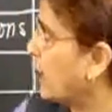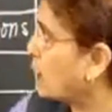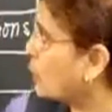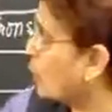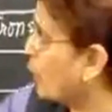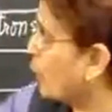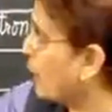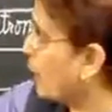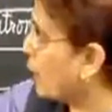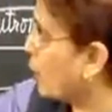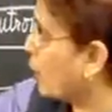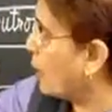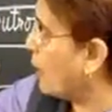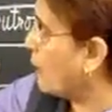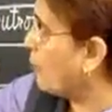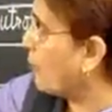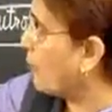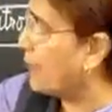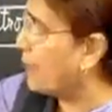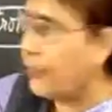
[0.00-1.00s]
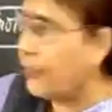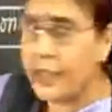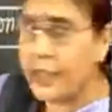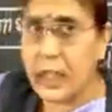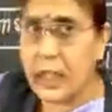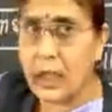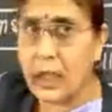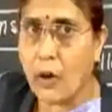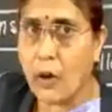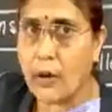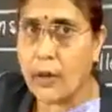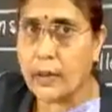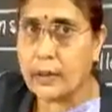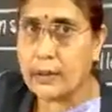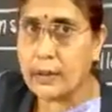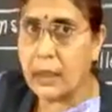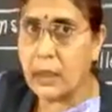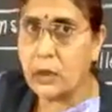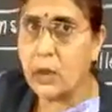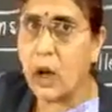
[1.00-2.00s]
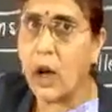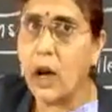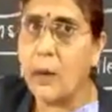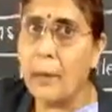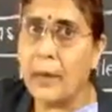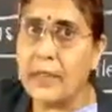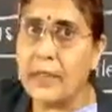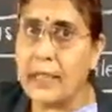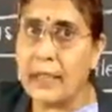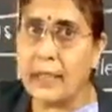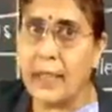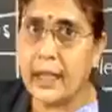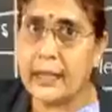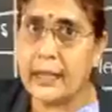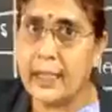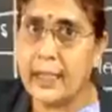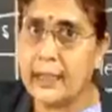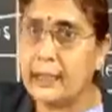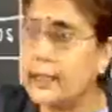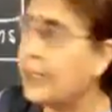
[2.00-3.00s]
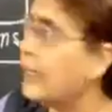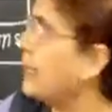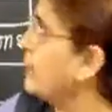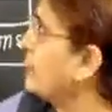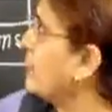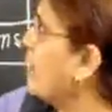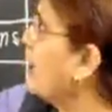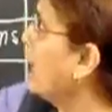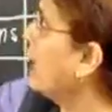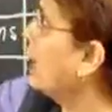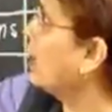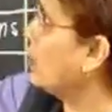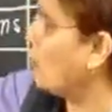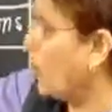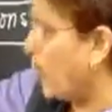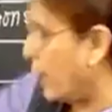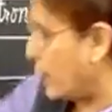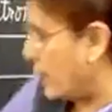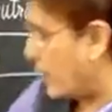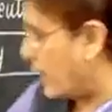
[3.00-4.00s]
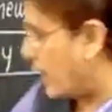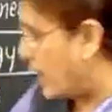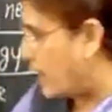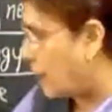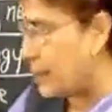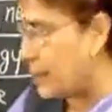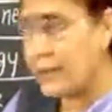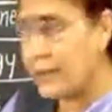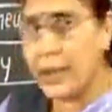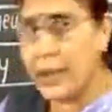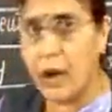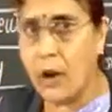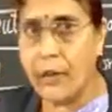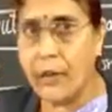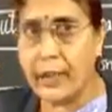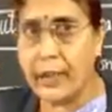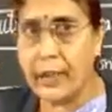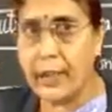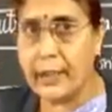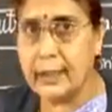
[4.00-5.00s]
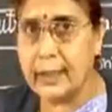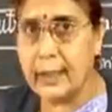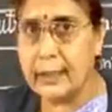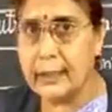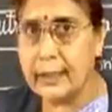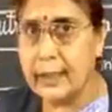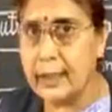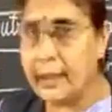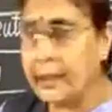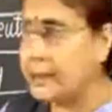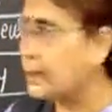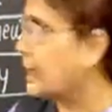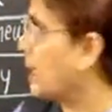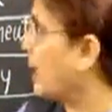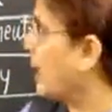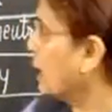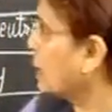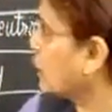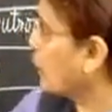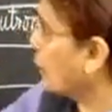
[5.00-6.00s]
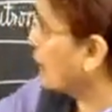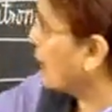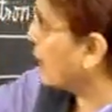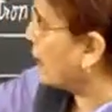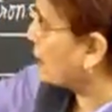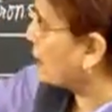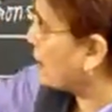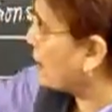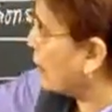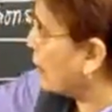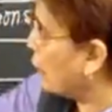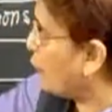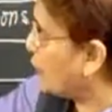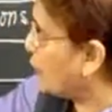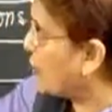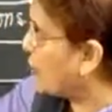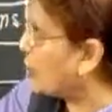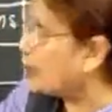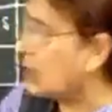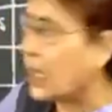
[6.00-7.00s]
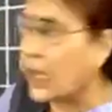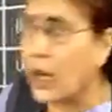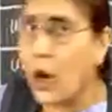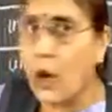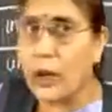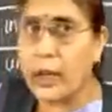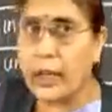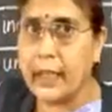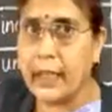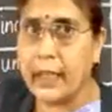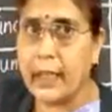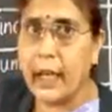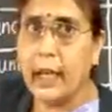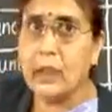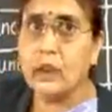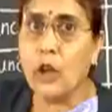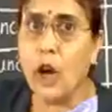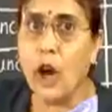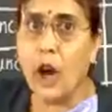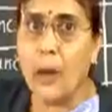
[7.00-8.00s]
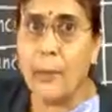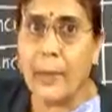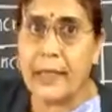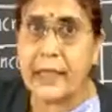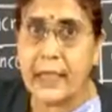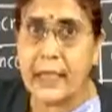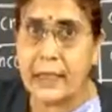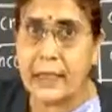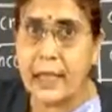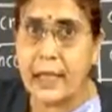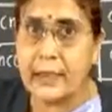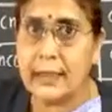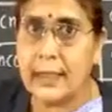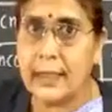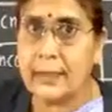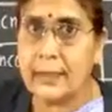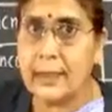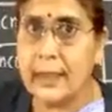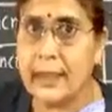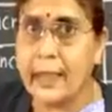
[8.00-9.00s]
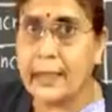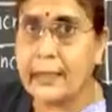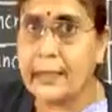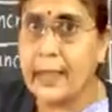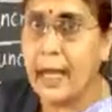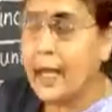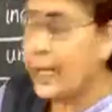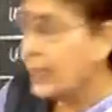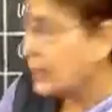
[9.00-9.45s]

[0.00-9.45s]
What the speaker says: So here only one fission occurs. So how much energy is released? 200 MeV of energy is released. So here 3 fissions are occurring. So how much energy is released?